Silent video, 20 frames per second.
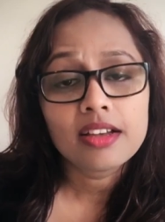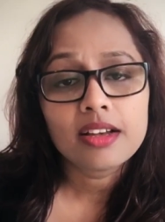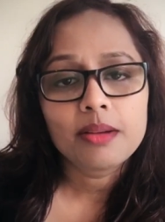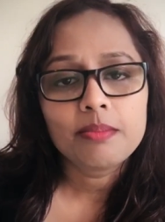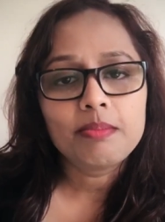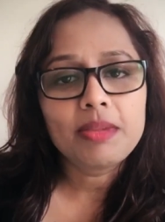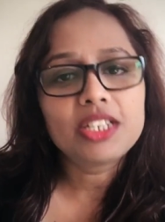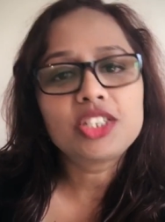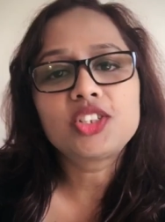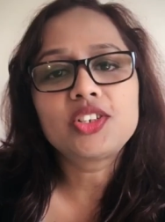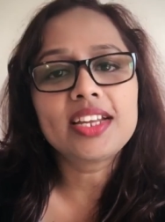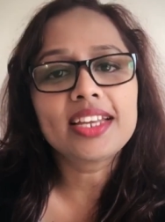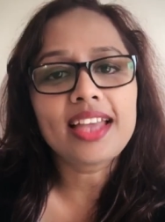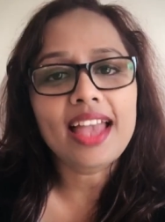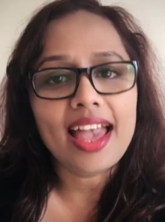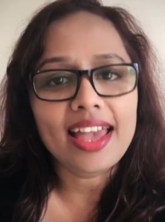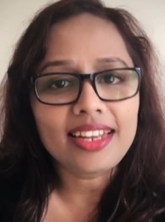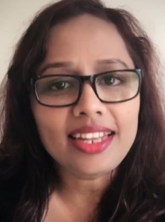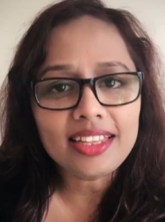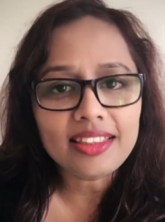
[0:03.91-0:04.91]
Measuring
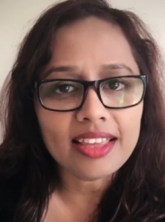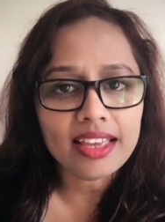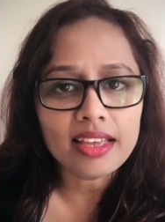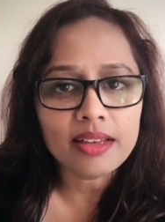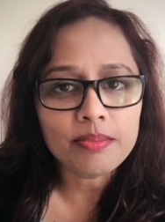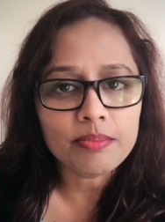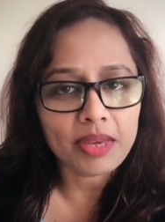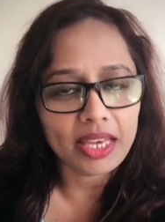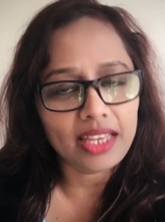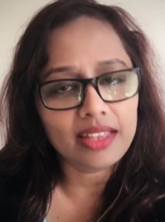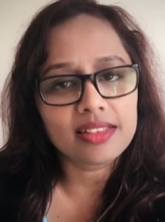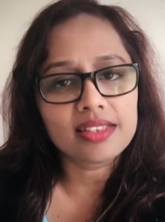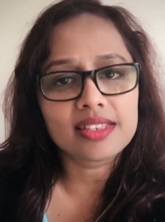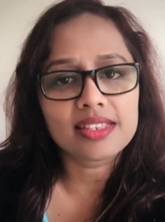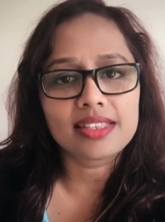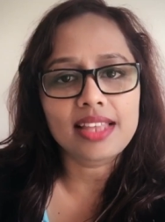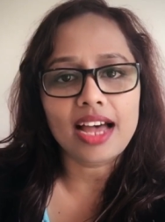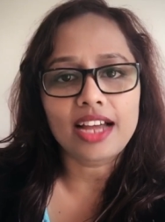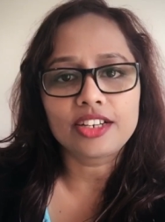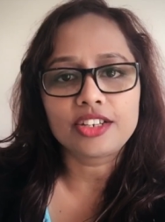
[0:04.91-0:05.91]
anything means
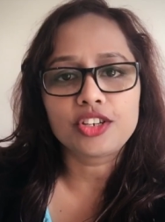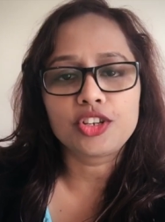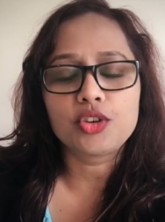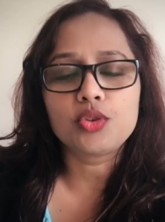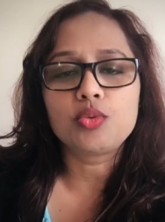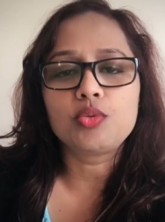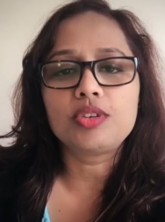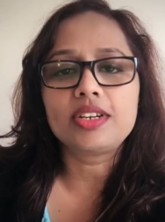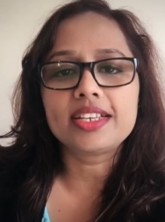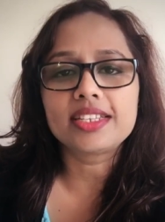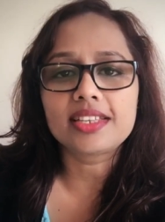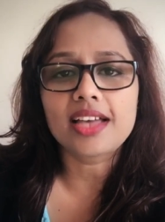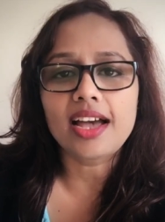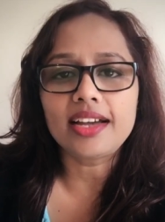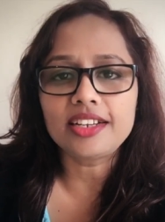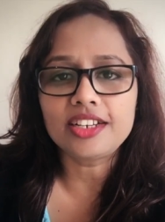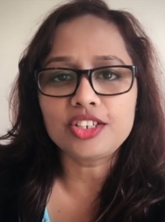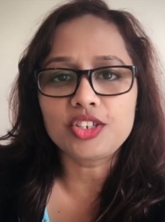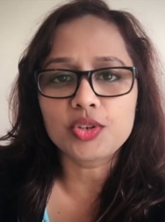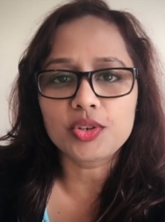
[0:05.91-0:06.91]
that you
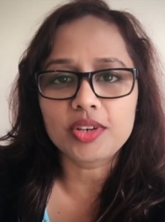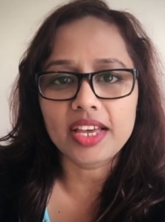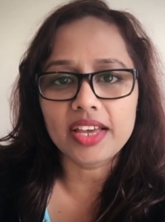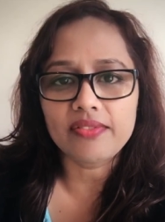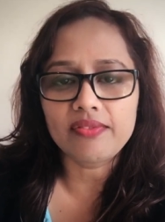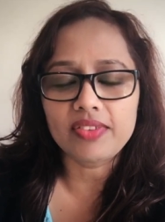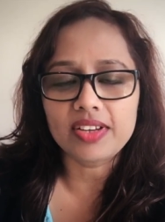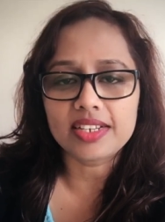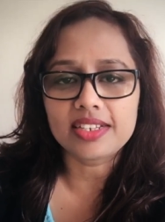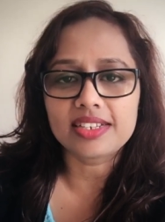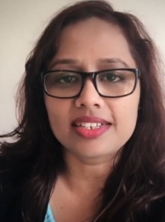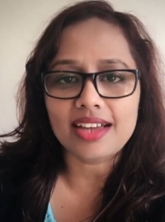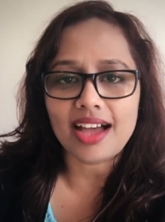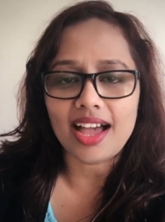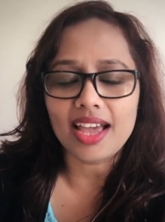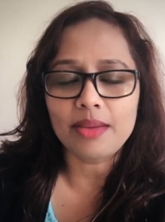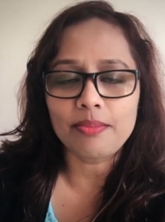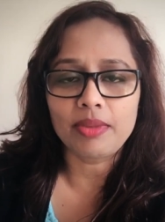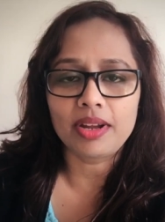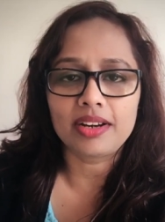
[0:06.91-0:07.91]
decided to give it
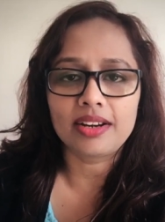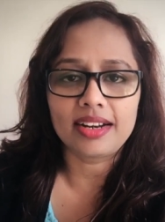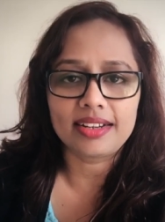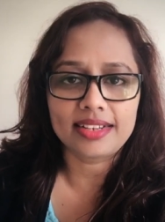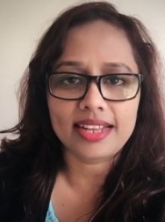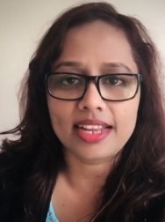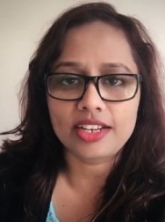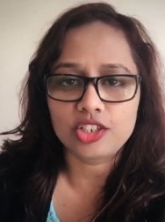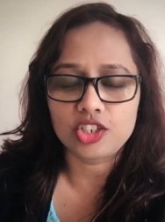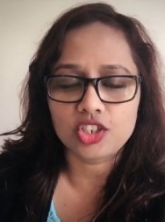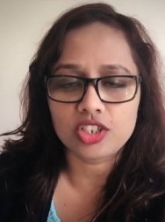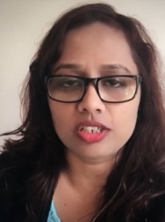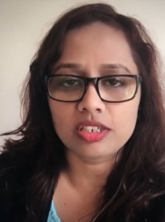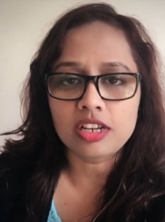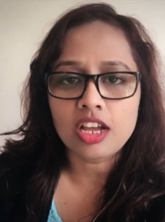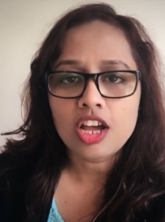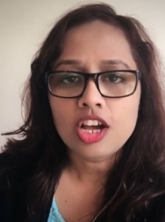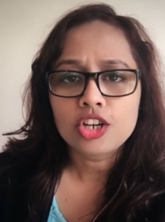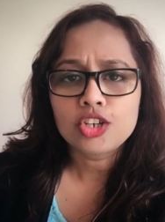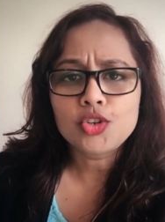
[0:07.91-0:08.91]
time and attention
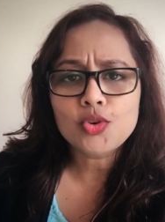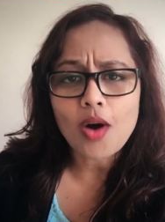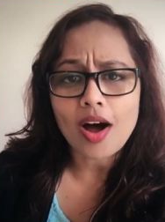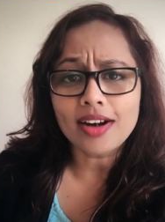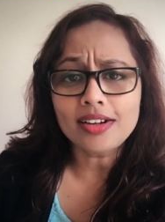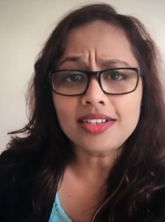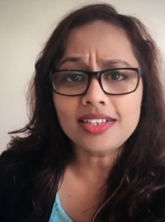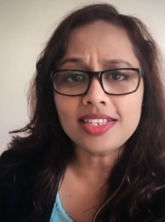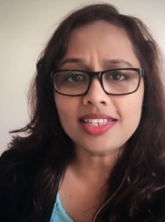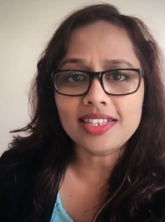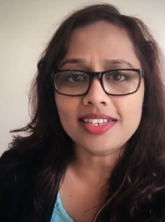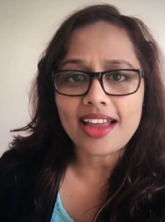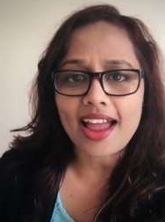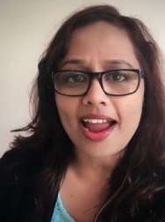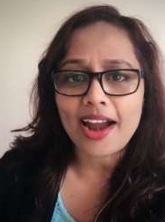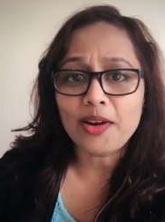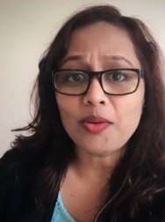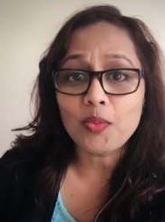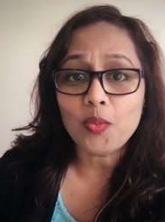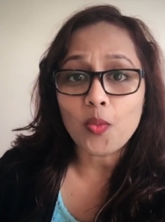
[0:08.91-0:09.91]
to
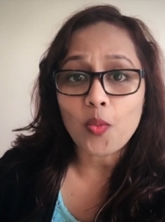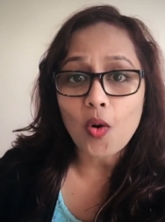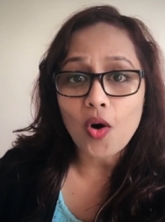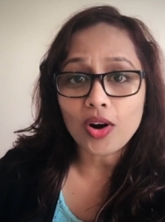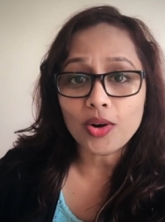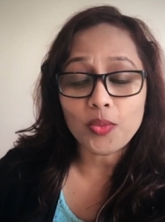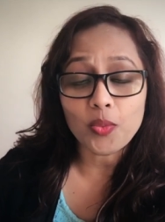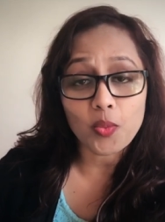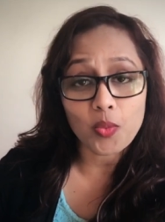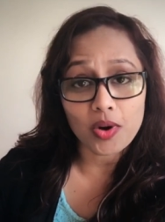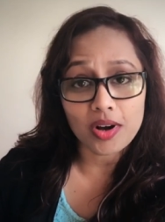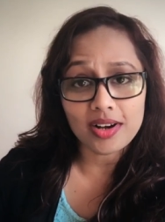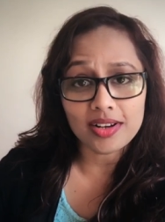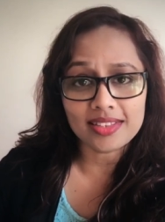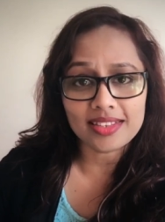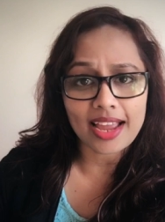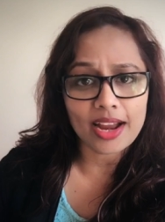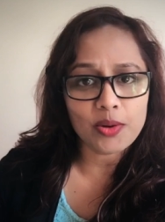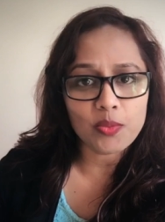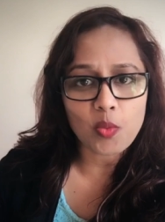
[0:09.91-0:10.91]
understand what works
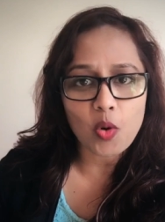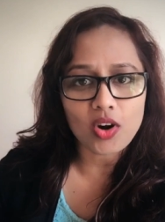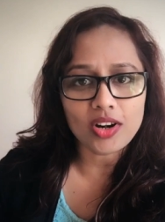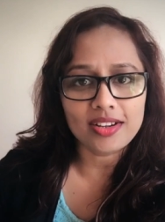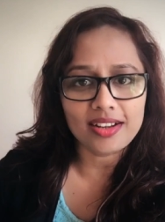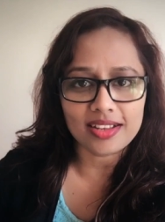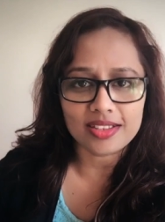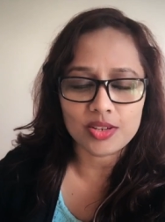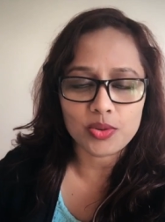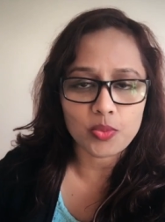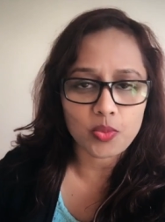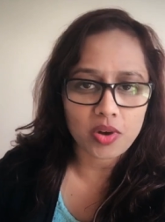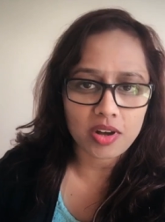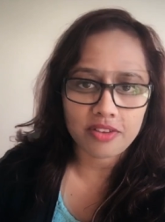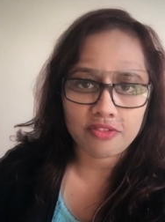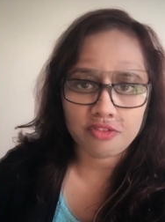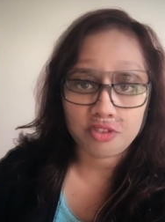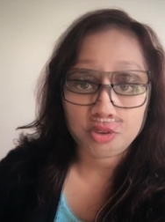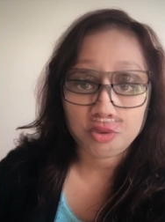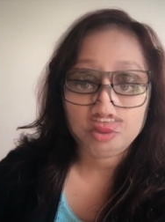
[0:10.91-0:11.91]
and what doesn't work
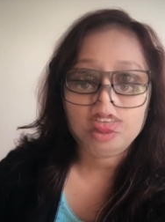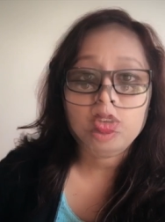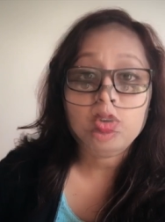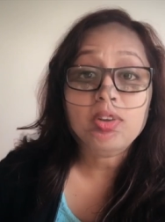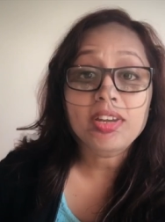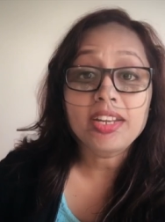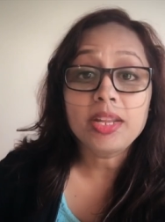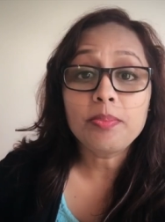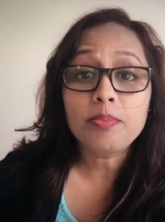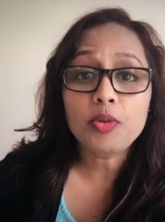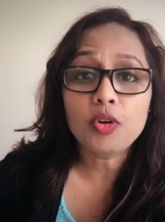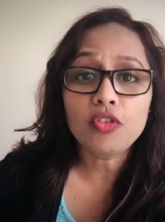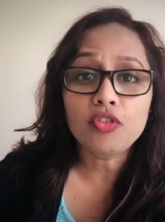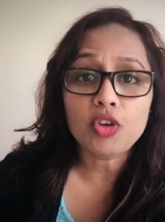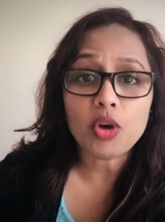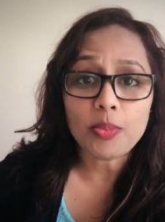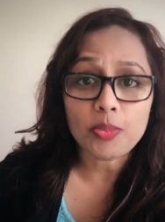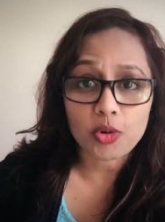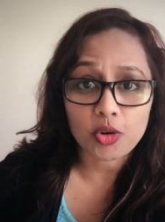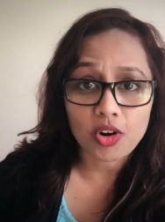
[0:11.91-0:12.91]
for you. You can improve
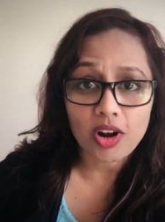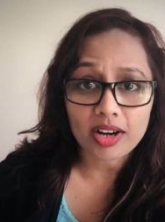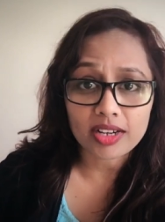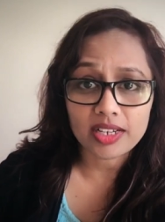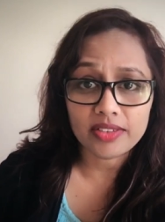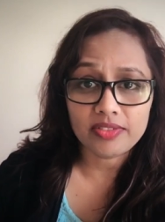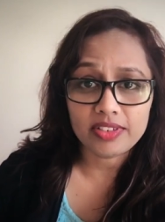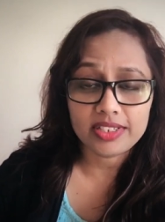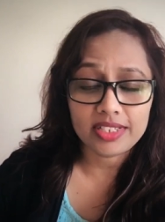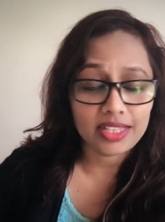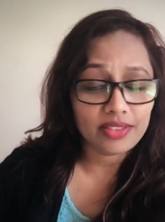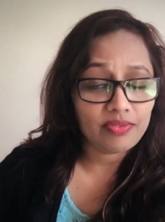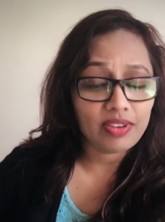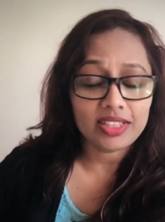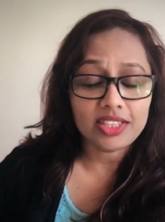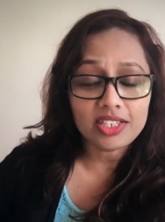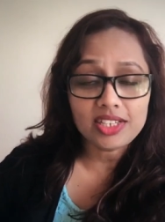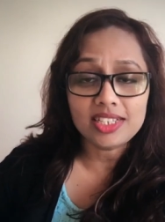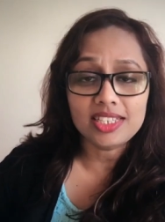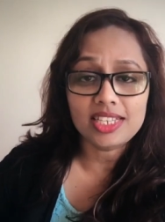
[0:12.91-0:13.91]
your productivity,
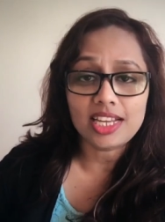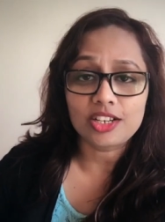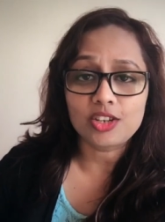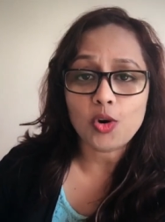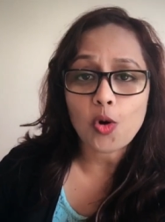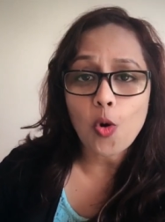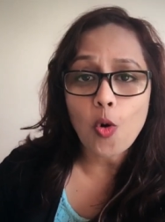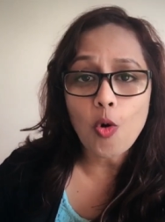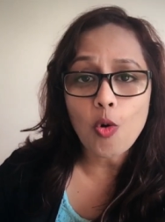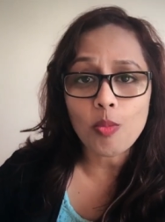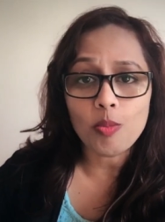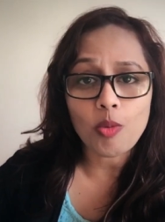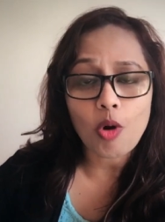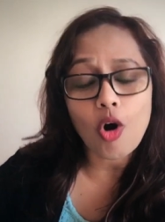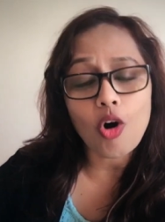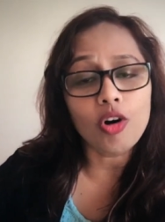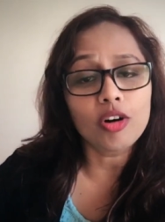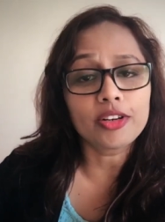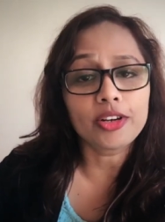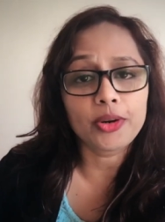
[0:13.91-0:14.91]
whether it's at home
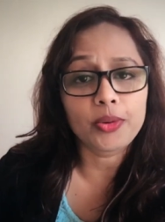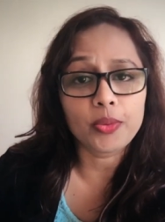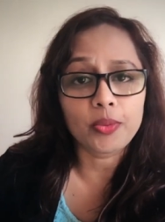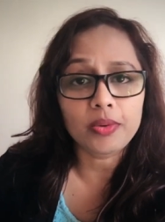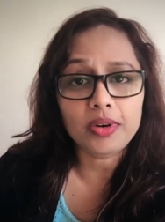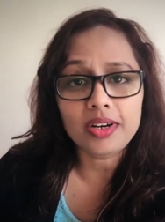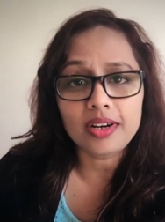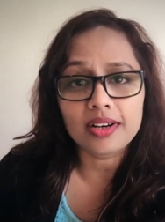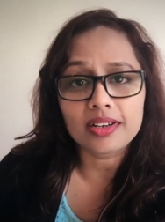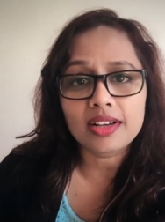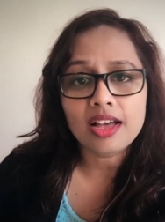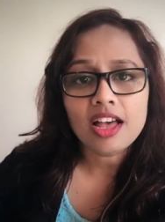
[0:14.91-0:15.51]
or at work,